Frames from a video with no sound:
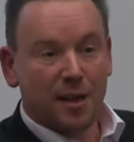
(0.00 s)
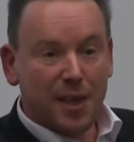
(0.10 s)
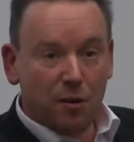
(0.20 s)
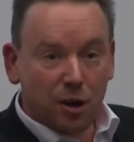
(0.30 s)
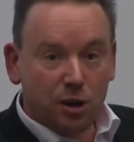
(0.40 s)

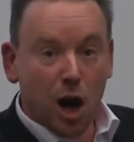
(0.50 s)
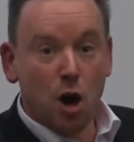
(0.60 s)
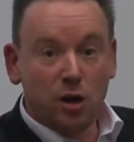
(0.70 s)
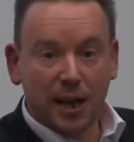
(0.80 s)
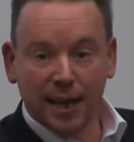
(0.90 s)
There are
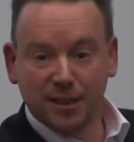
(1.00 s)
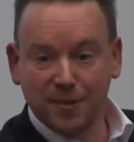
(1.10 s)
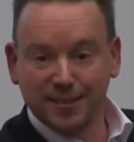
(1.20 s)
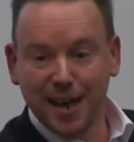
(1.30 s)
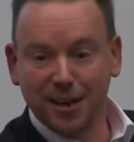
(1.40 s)
no collective
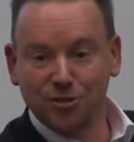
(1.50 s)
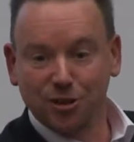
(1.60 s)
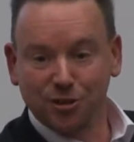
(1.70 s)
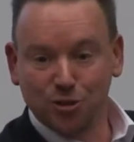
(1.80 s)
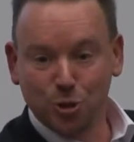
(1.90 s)

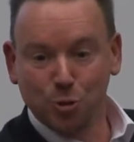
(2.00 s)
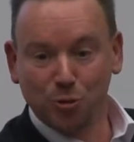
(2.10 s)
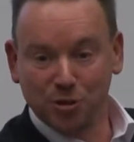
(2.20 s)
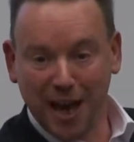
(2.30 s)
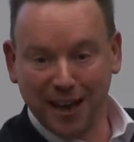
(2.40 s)
intelligence
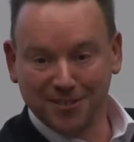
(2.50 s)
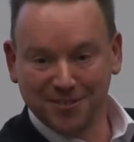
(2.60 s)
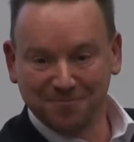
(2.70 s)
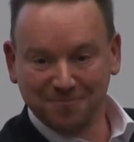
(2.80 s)
tools yet.